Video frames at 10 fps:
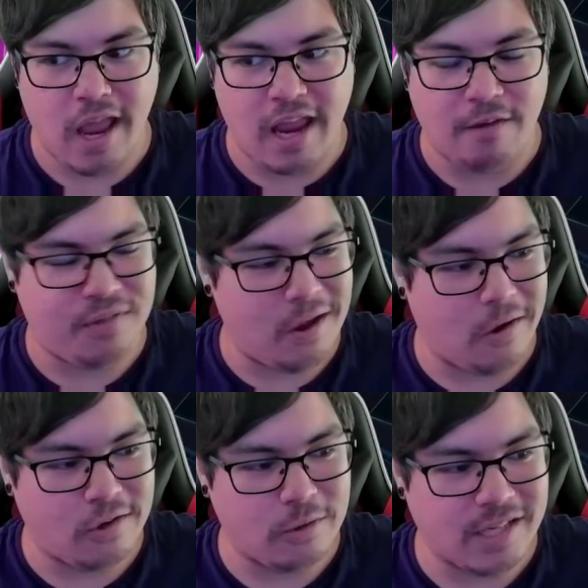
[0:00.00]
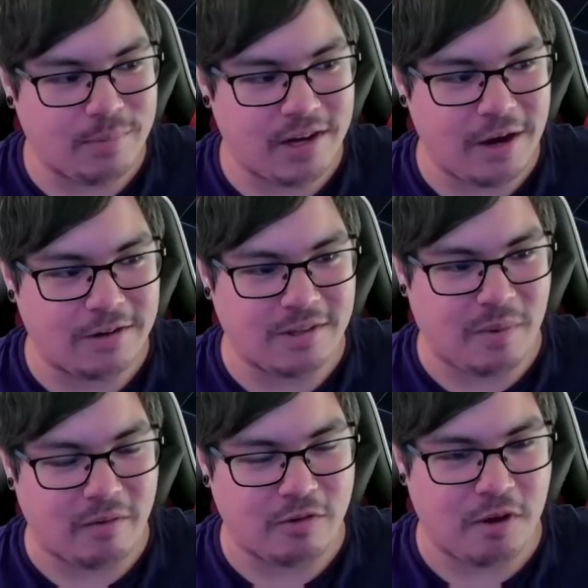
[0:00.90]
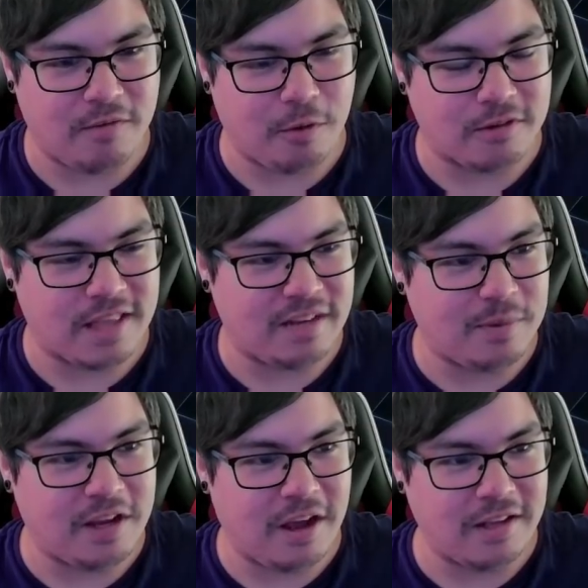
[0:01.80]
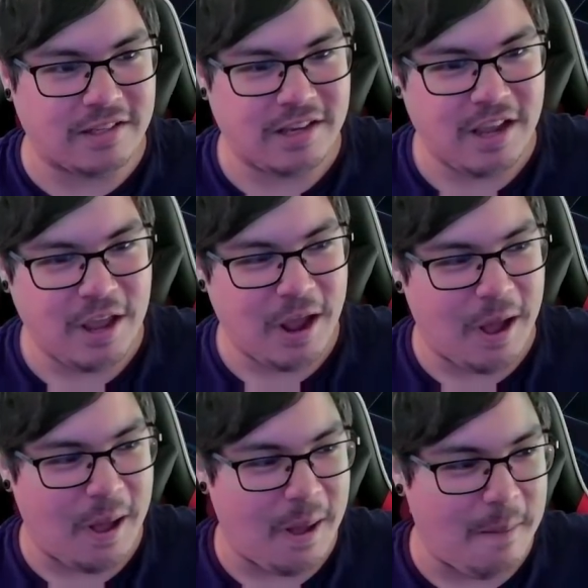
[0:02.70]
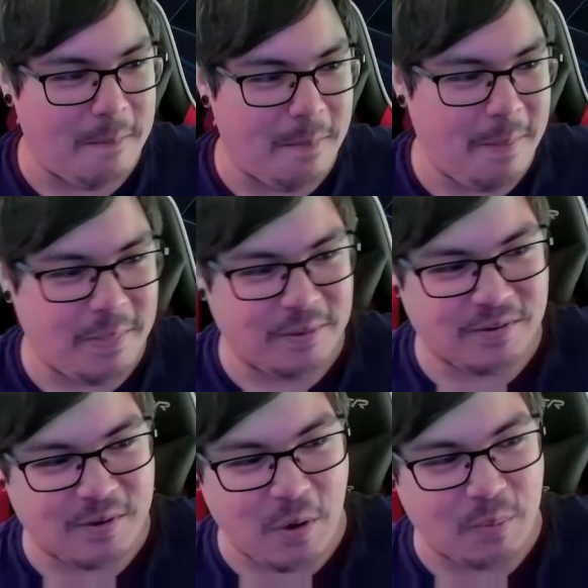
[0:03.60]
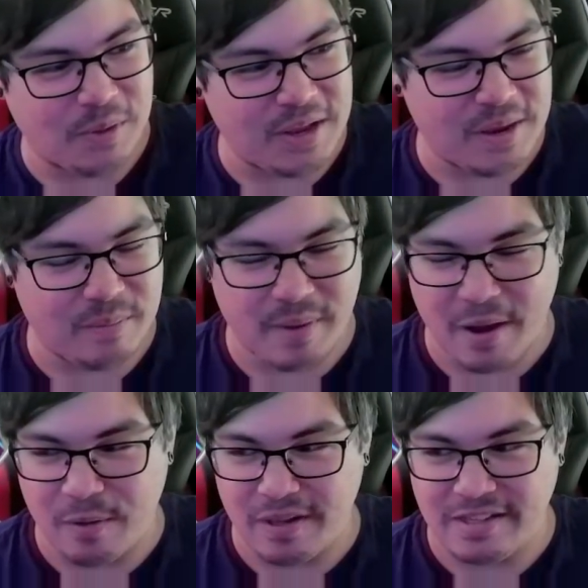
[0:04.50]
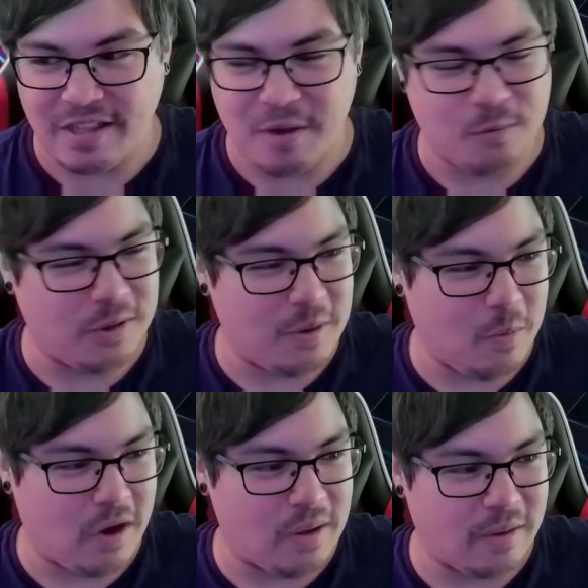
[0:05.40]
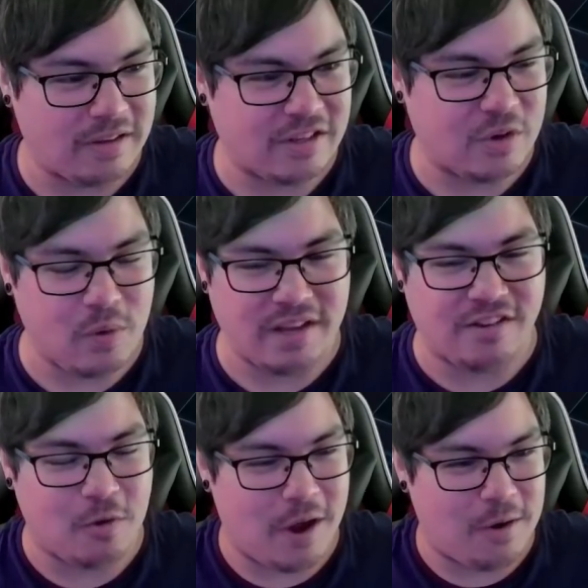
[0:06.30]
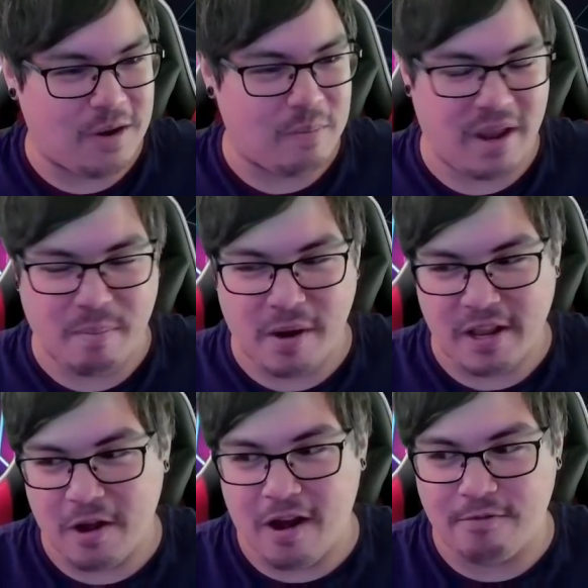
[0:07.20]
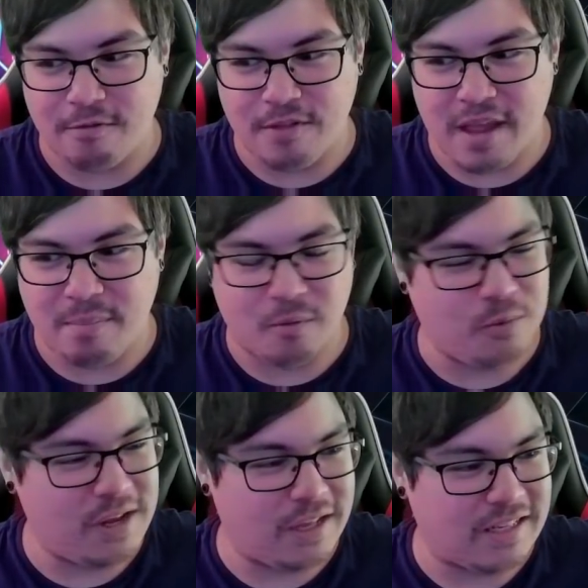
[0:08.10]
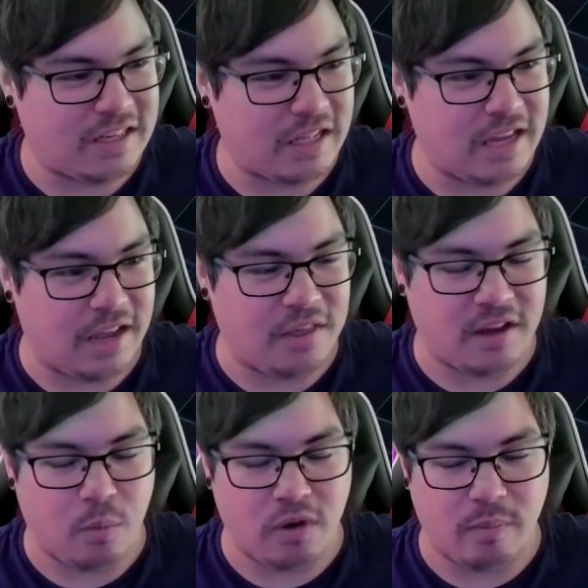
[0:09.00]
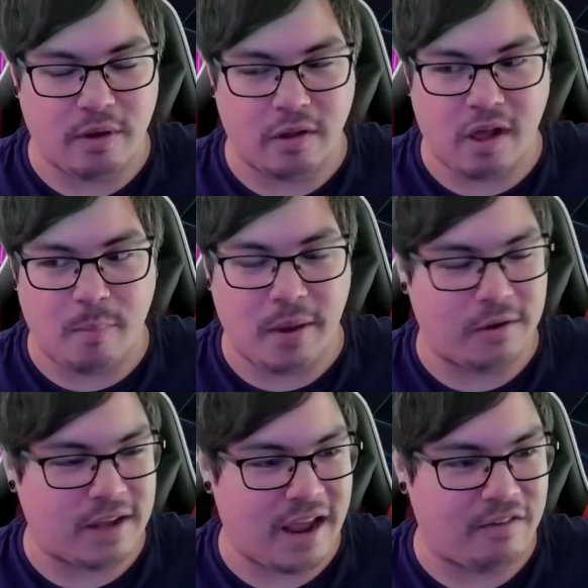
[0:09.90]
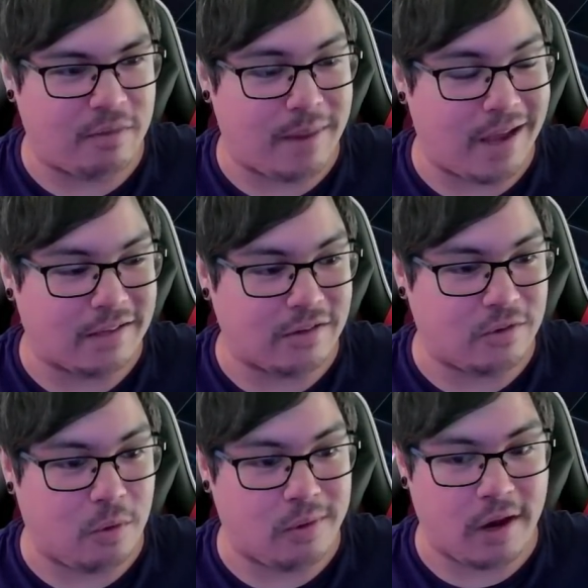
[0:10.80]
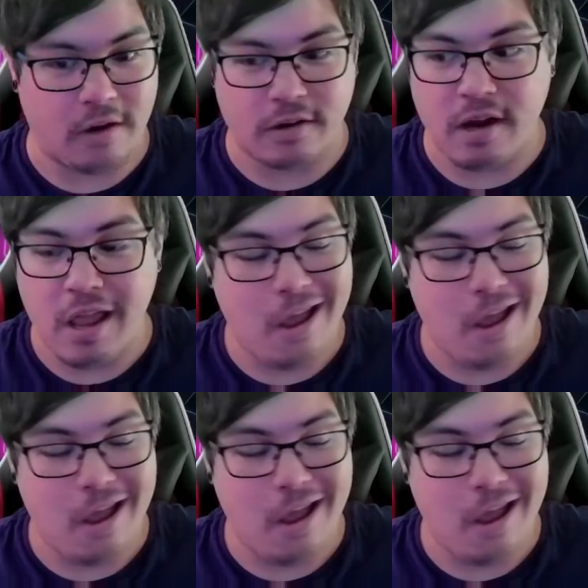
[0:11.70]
if they are two separate characters in Marvel Strike Force, that's because um, Scopely and Boundless, they really want to squeeze you out and make money off of that, but realistically I think it would have been a lot better to have them as a duo character.